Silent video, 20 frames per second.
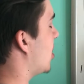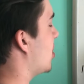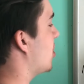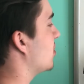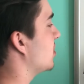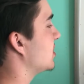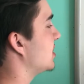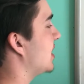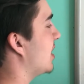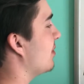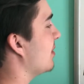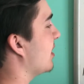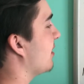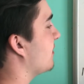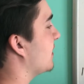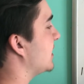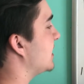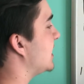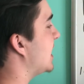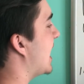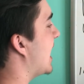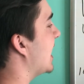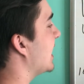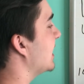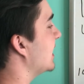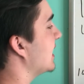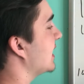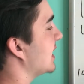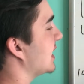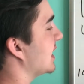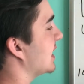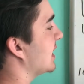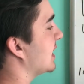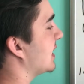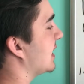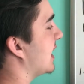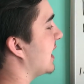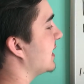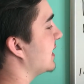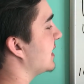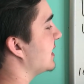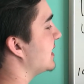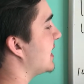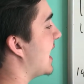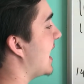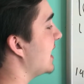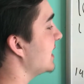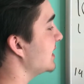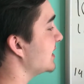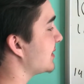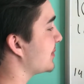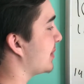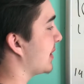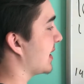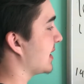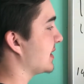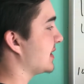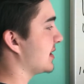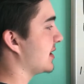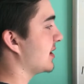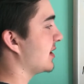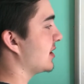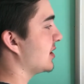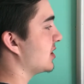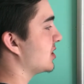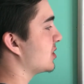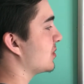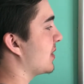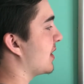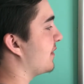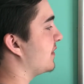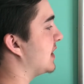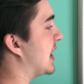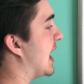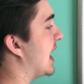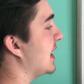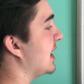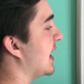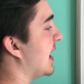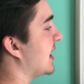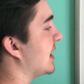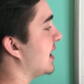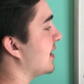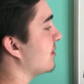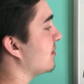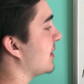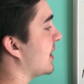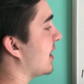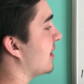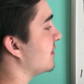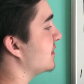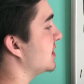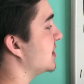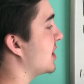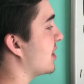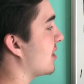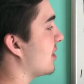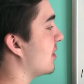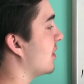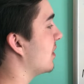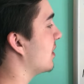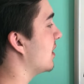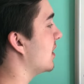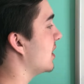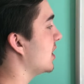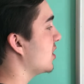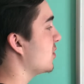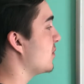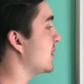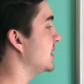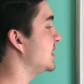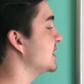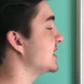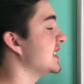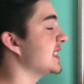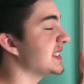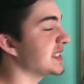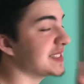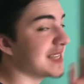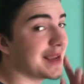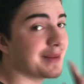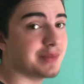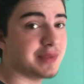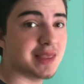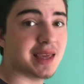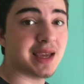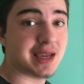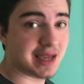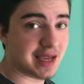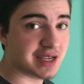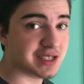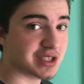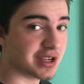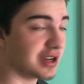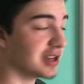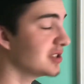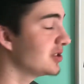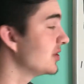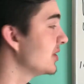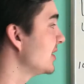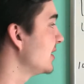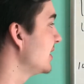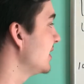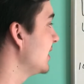So now we have a 10 in the tens place. So we have 10 and then we have 0, which is the same thing as 100.